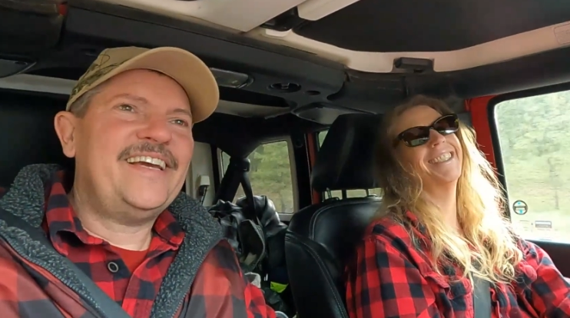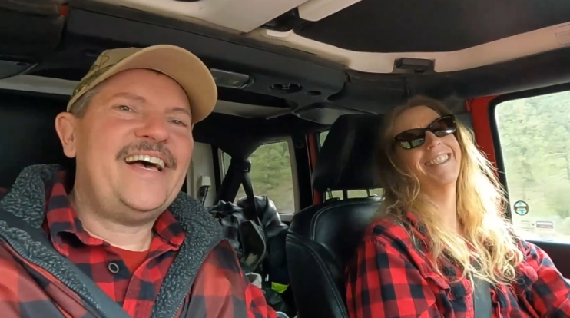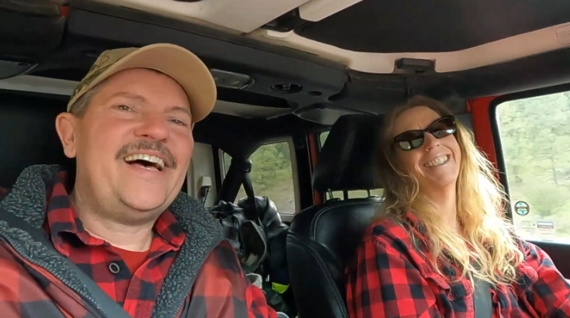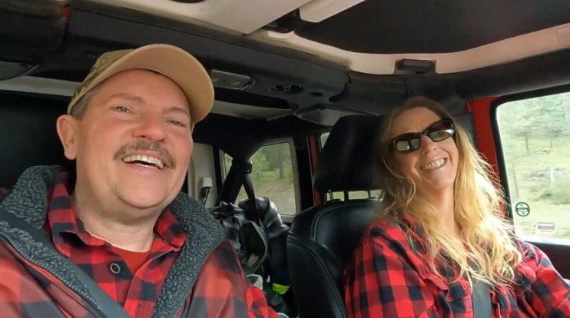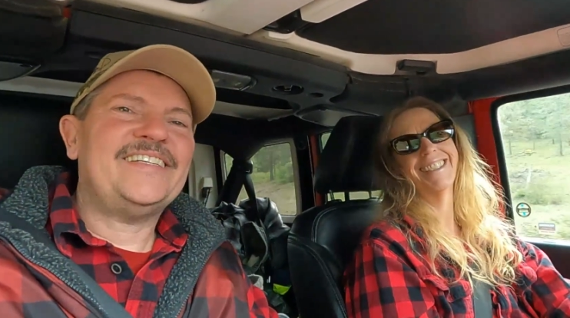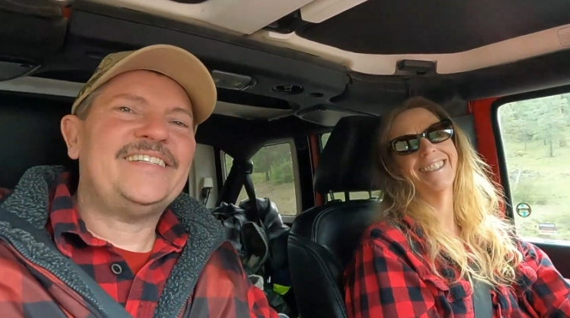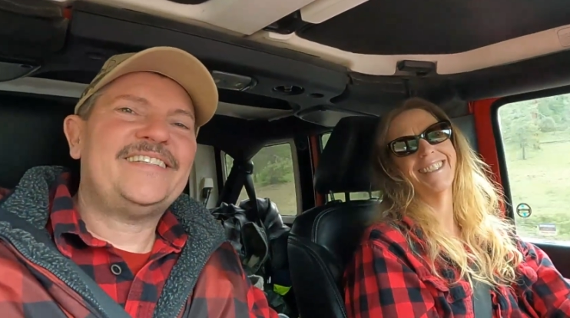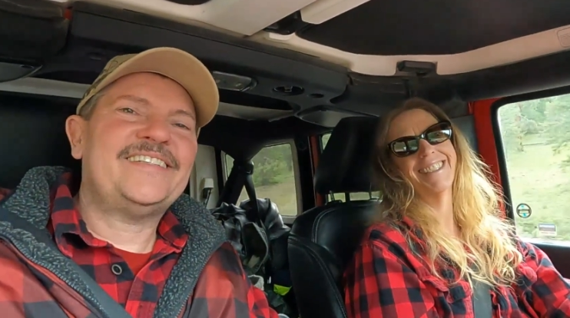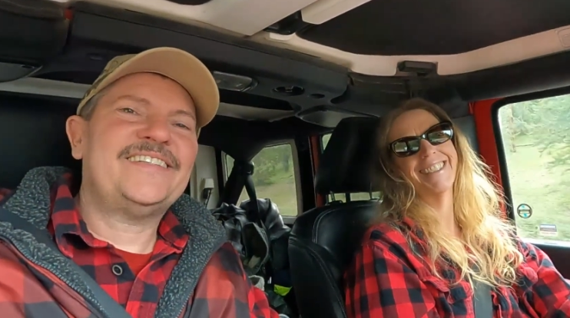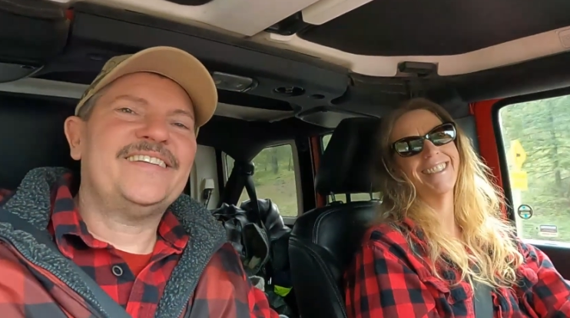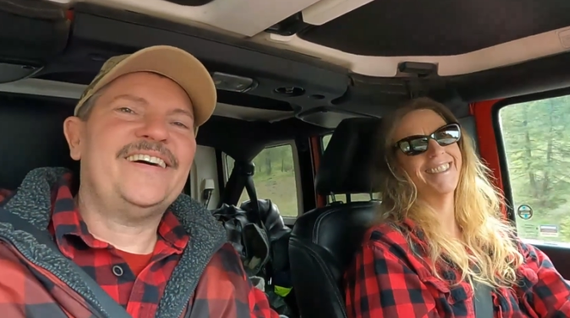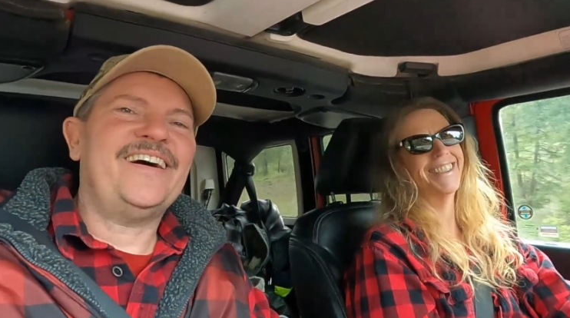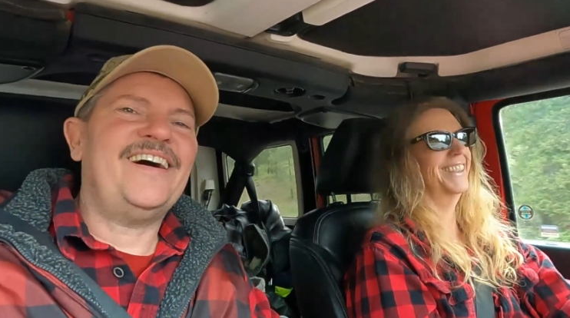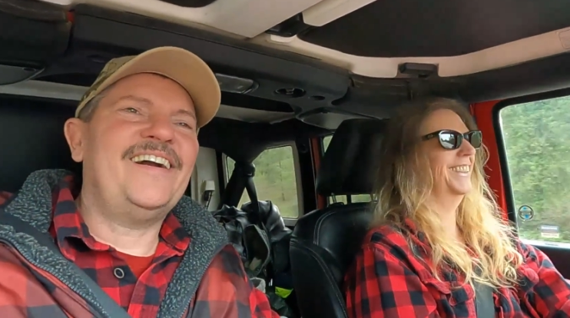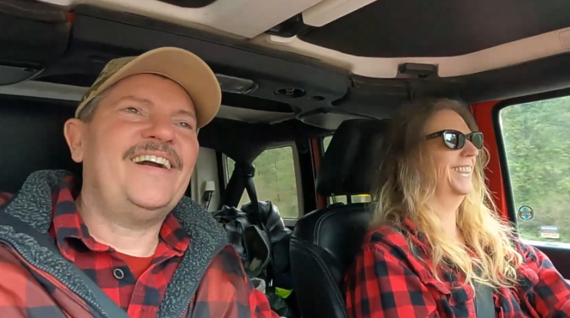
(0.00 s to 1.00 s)
Speaker 1: Yes.
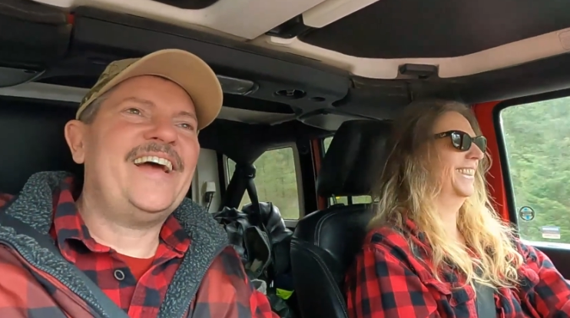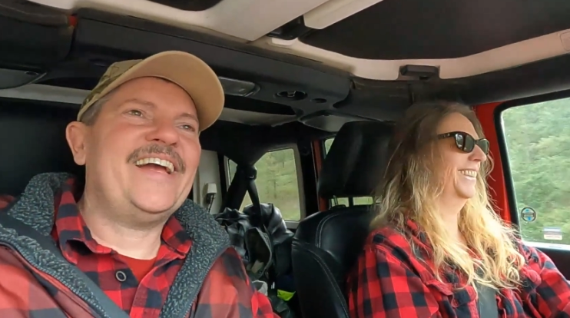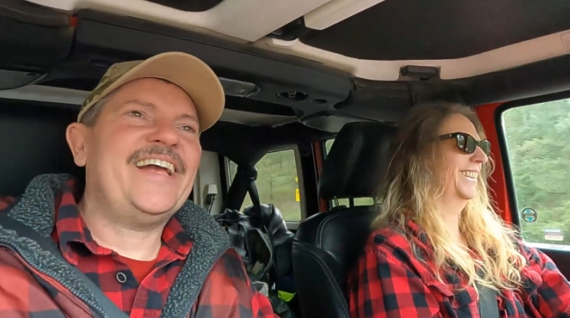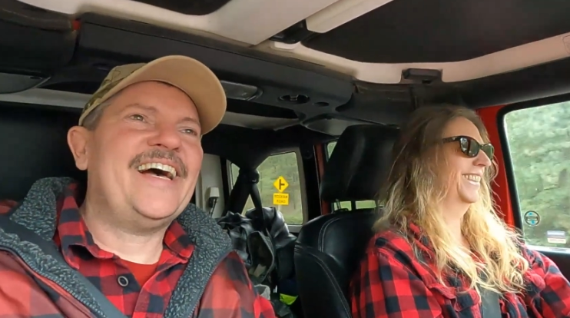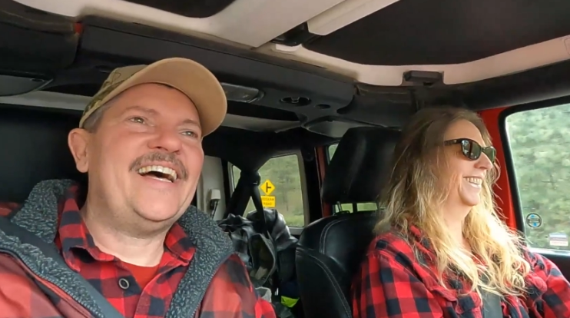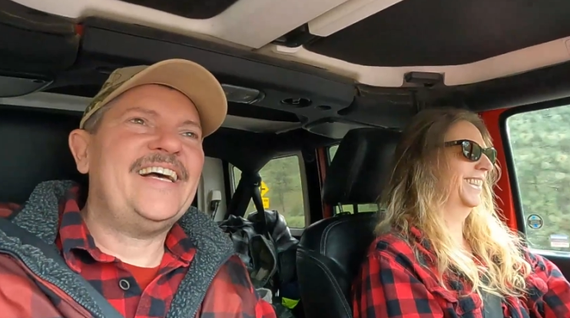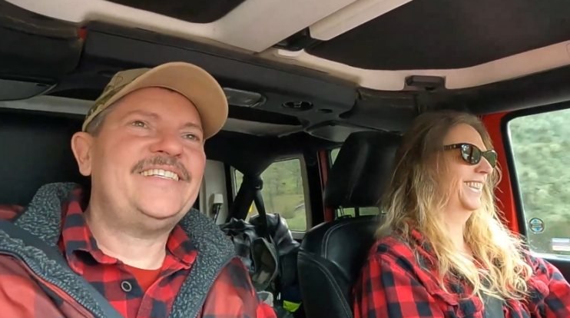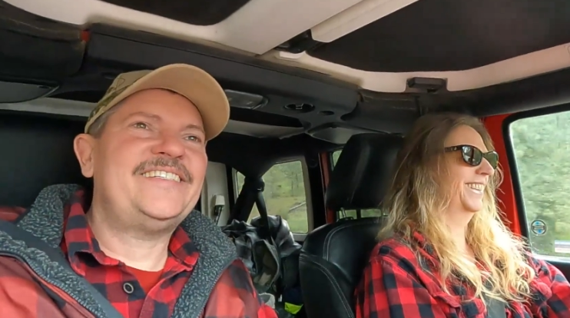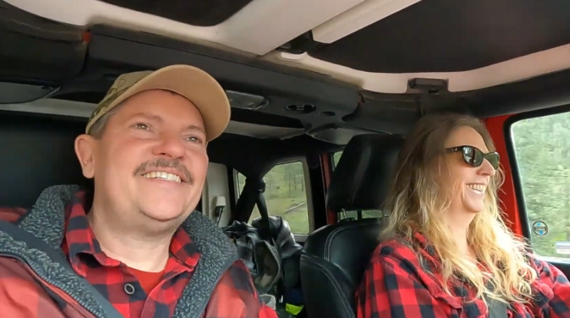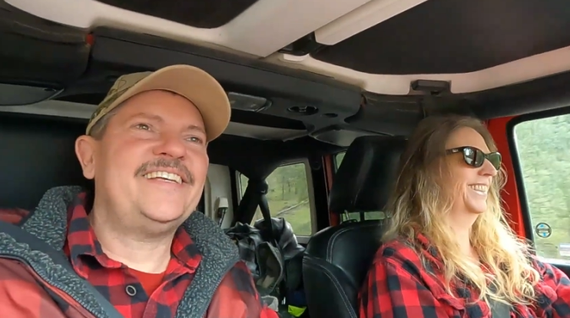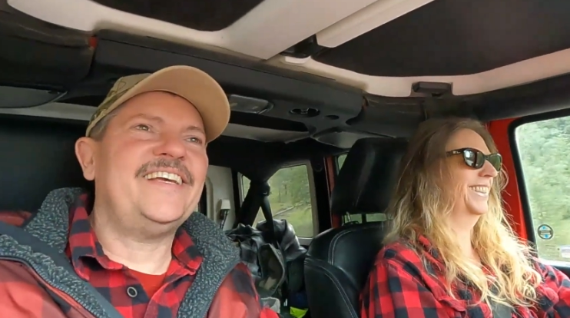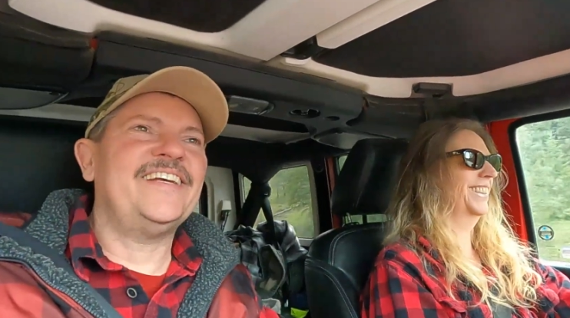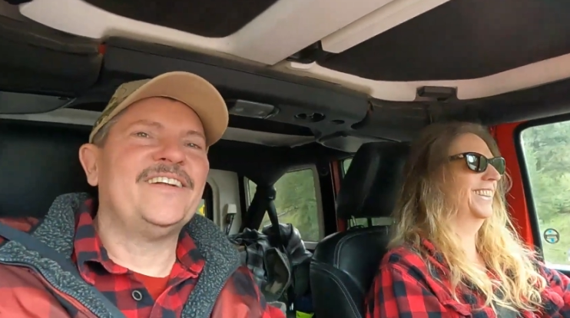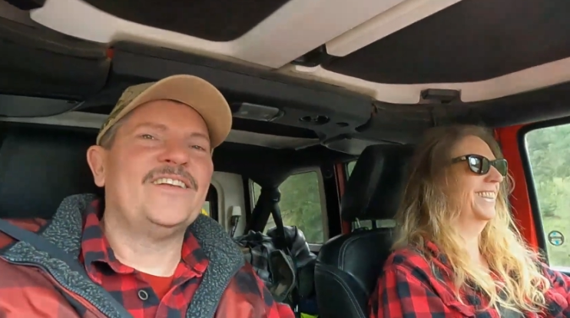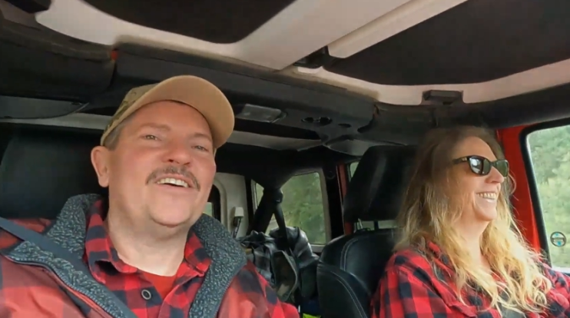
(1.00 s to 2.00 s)
All right, guys.
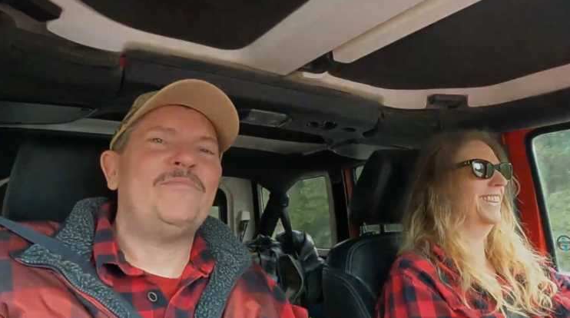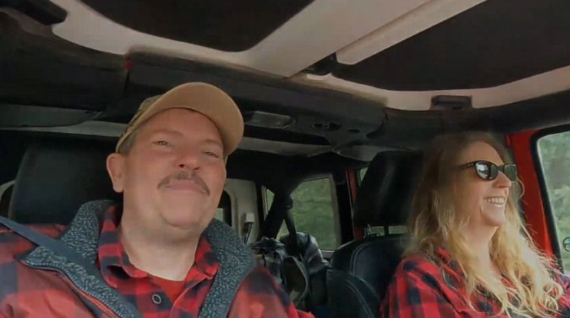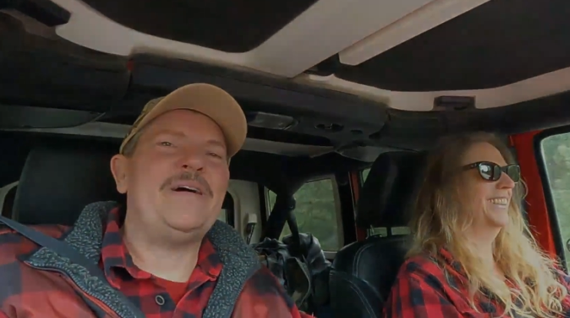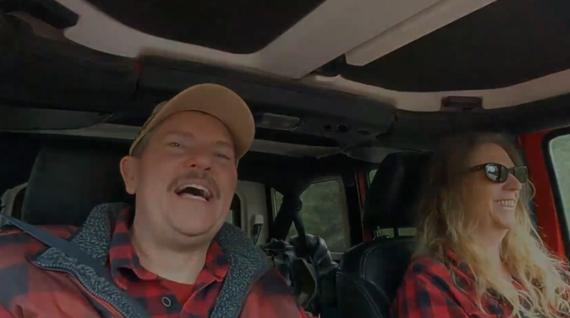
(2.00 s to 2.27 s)
See you in a little